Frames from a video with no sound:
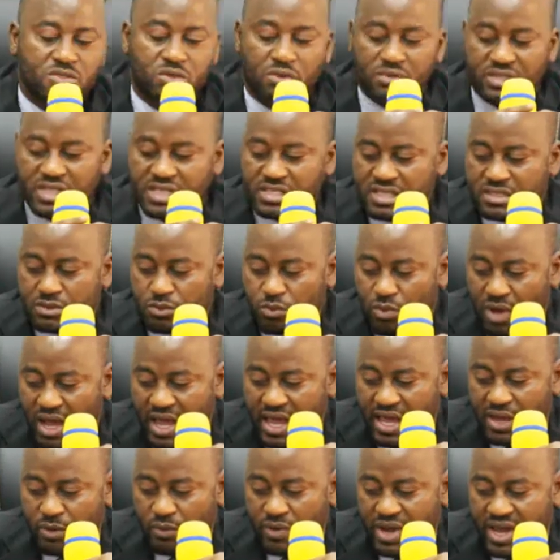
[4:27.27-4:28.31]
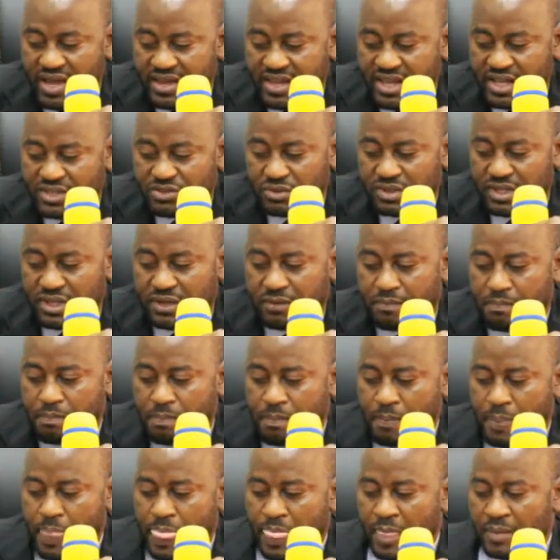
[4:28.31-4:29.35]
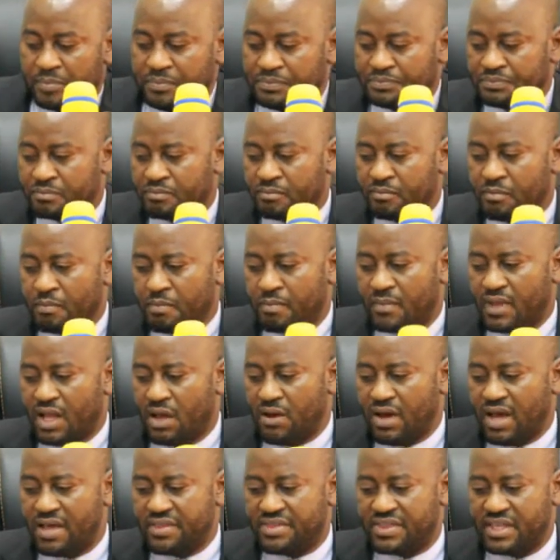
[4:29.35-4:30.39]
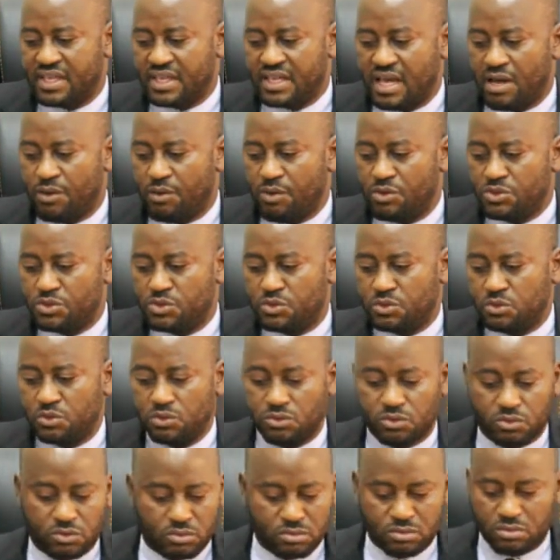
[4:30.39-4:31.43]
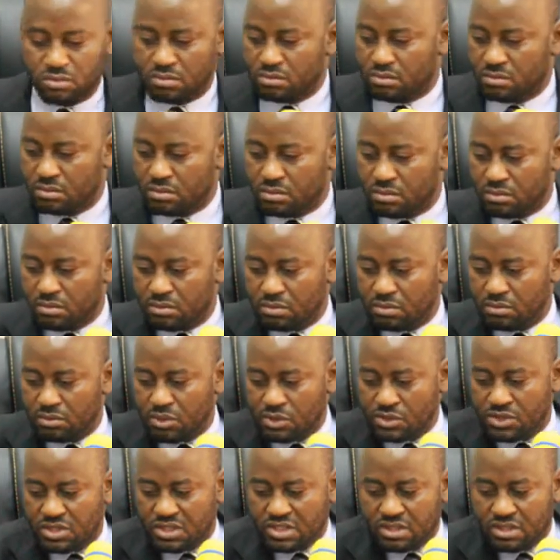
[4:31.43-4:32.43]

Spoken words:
So this is why we are here today. Now I think I want to now